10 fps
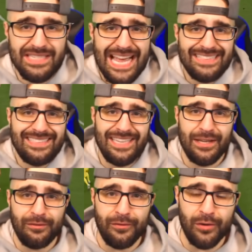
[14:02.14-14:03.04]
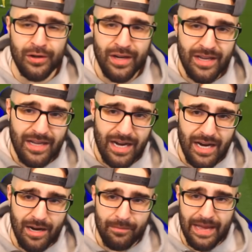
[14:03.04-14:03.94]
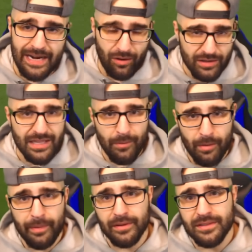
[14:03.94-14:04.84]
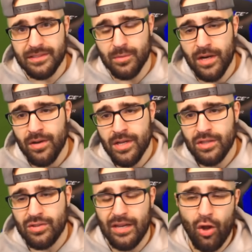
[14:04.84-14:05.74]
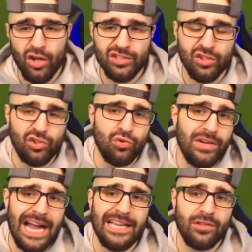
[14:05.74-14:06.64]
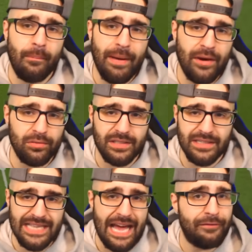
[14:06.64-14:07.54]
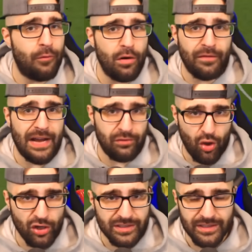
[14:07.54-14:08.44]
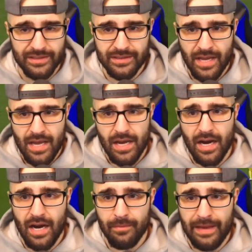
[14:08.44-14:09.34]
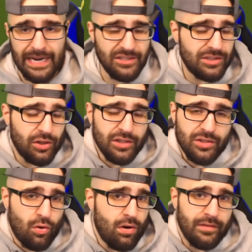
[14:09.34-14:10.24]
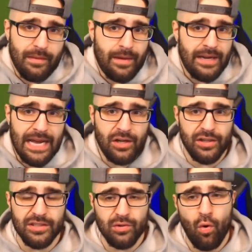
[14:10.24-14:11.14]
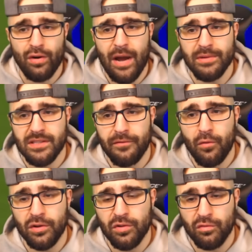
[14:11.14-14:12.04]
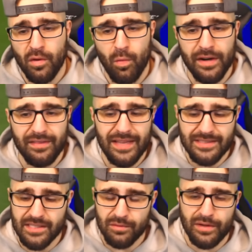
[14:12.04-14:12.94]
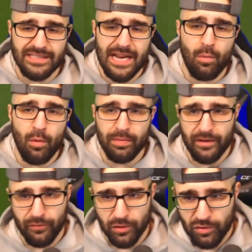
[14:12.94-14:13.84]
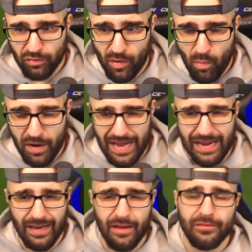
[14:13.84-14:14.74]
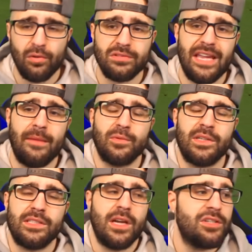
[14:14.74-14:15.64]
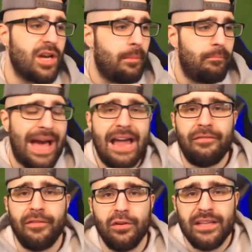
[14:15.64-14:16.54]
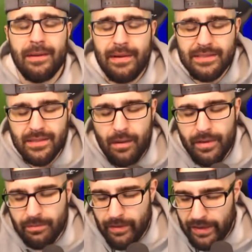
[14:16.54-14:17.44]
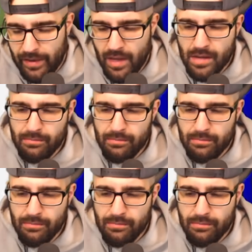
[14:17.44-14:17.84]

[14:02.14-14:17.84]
was nineteen and four. Um, and I lost to him on penalties as well. So I lost to two guys on penalties that had four or five losses. Um, and I just couldn't score on them, man. I couldn't score, and I was in the four two three one. And this is the reason I won't play four two three one. I left those games with such a bad feeling in my stomach, man.